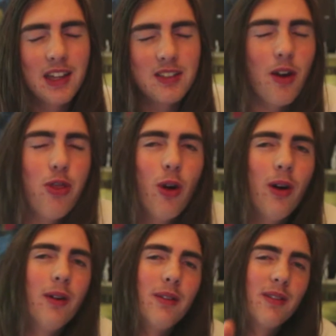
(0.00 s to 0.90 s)
So I
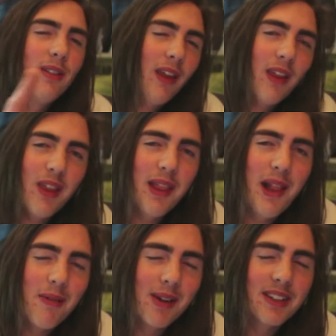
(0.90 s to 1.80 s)
thought,
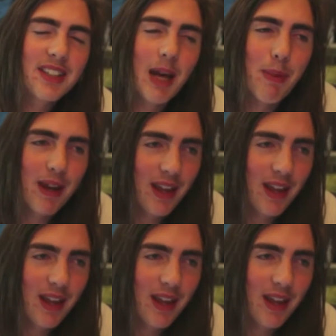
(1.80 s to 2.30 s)
I'm gonna step in